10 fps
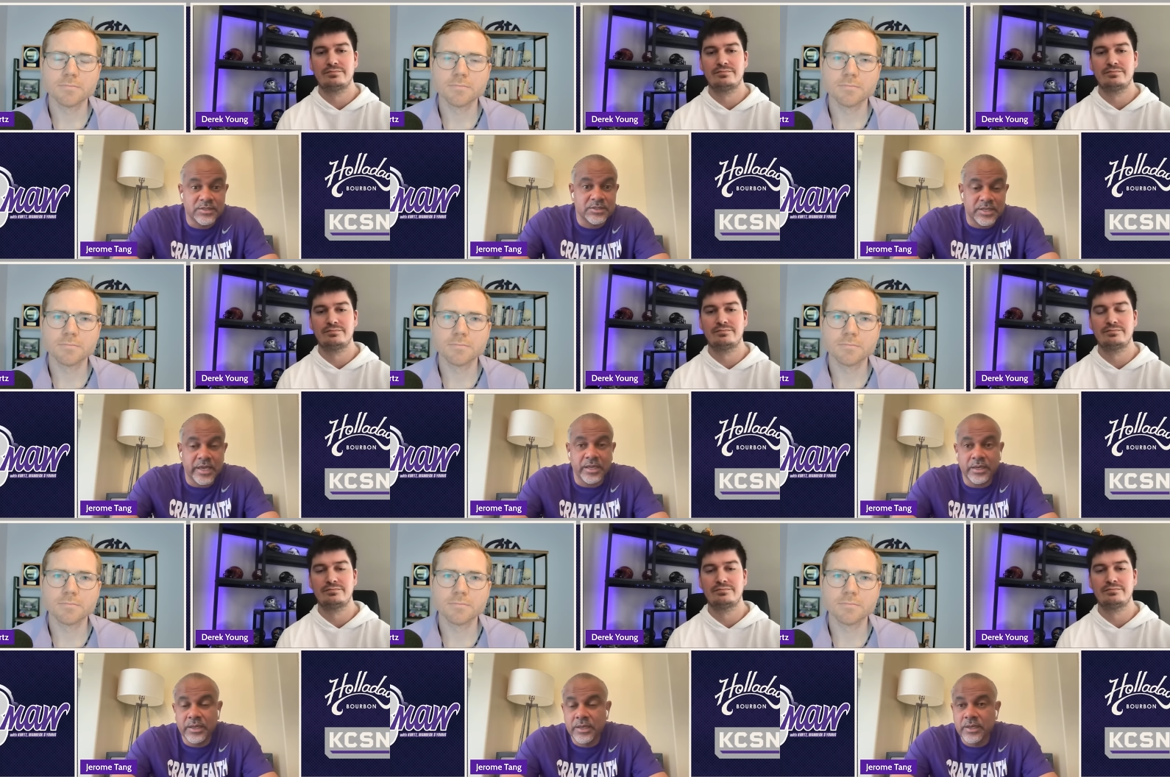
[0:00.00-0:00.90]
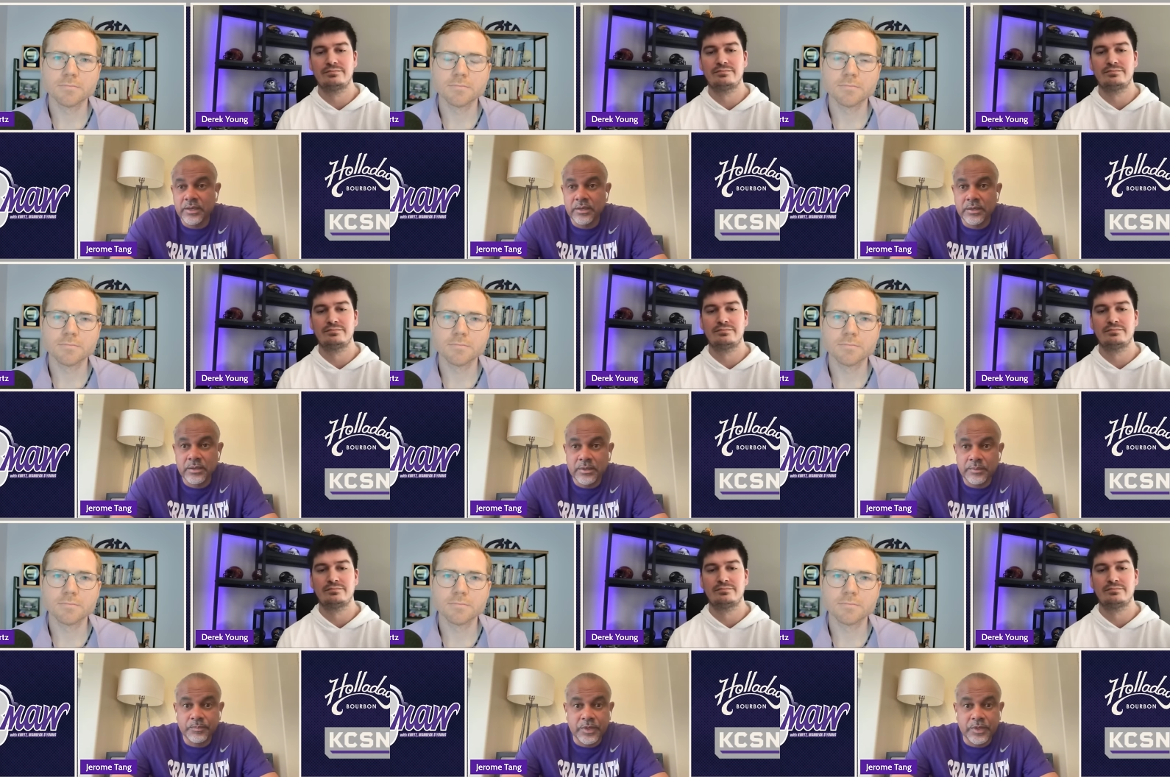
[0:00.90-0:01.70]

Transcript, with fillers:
Speaker 1: sustain uh,